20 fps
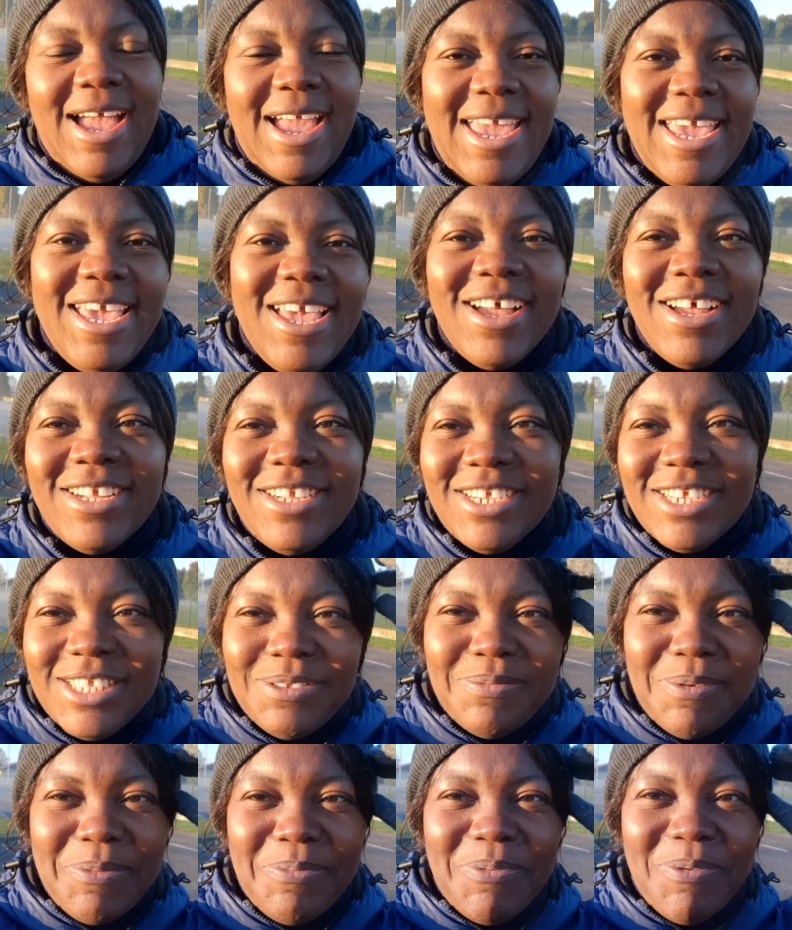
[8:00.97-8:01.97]
Hey,
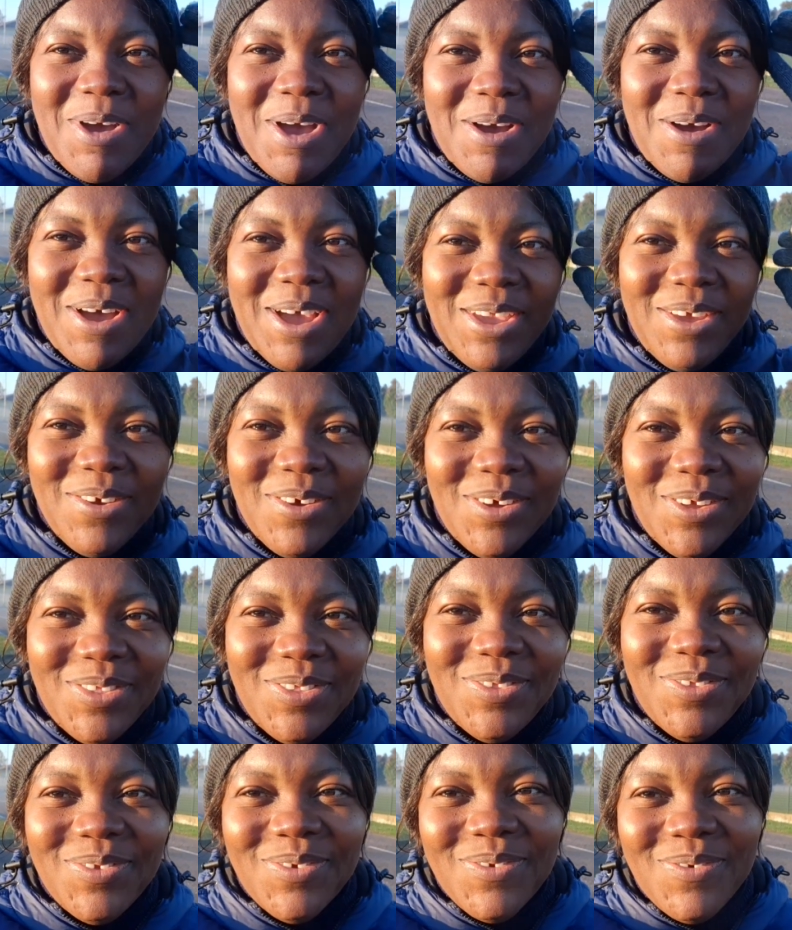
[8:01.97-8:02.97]
gorgeous people, how are you all
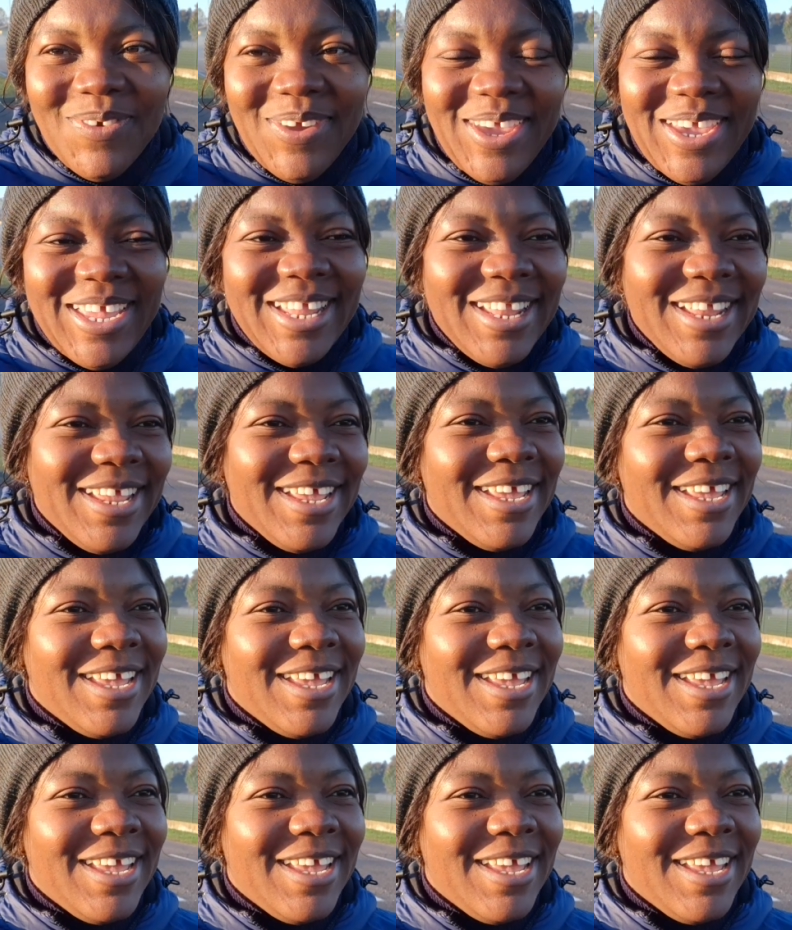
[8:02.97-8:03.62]
doing?